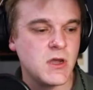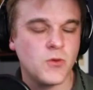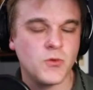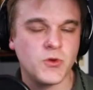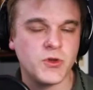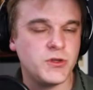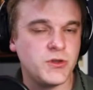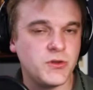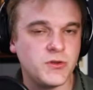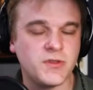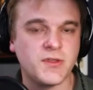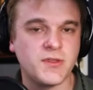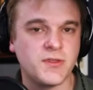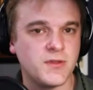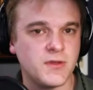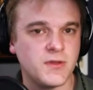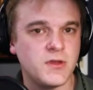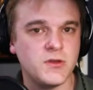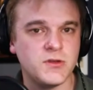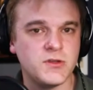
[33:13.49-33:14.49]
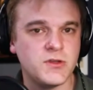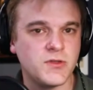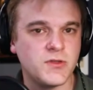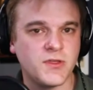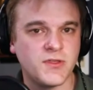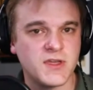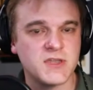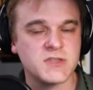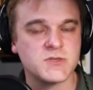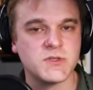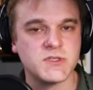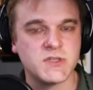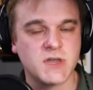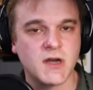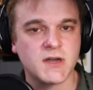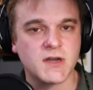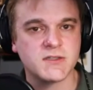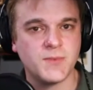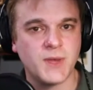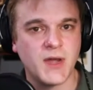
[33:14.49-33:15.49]
well, you do the you do the things we
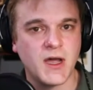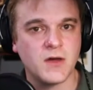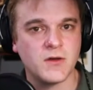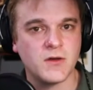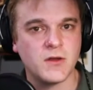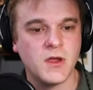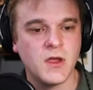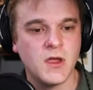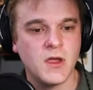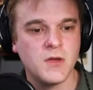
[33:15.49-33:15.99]
talked about,